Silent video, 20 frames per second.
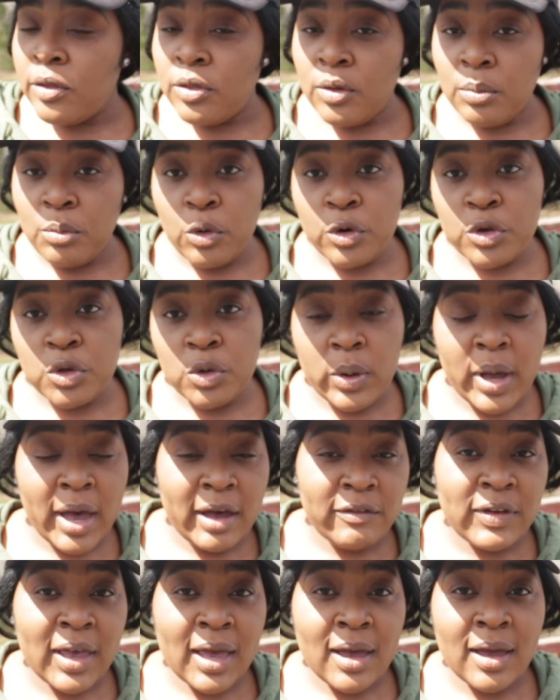the more you
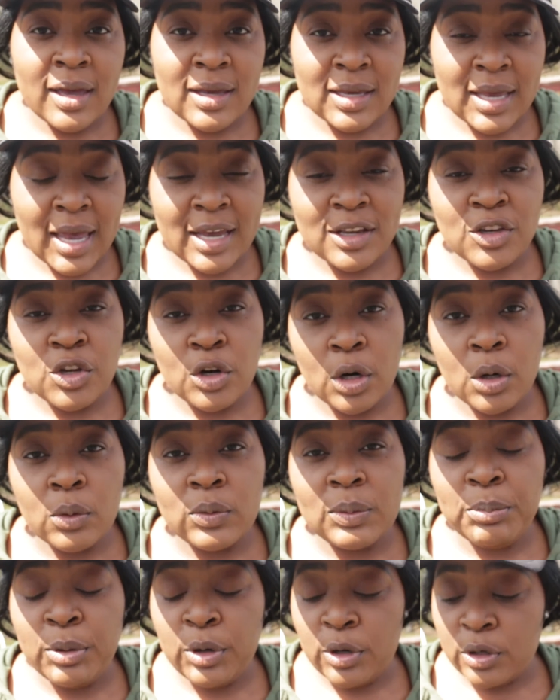have gain your
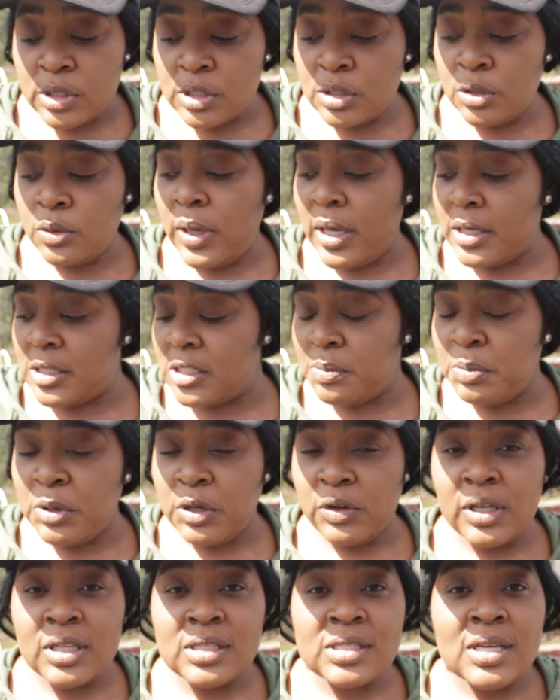own personal
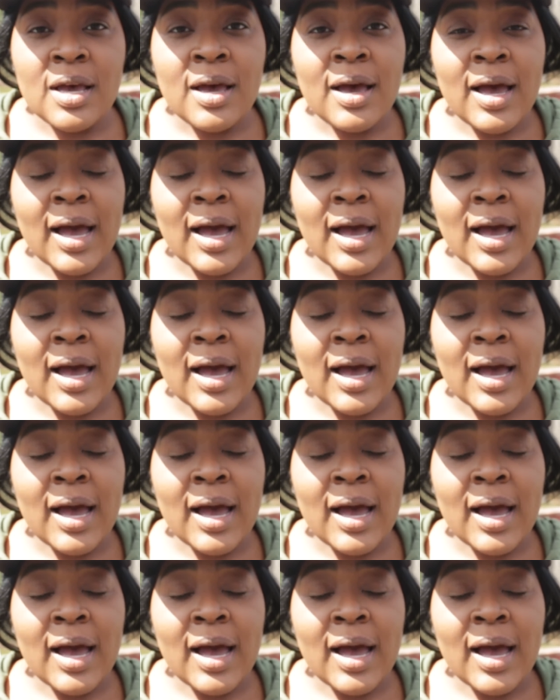experience.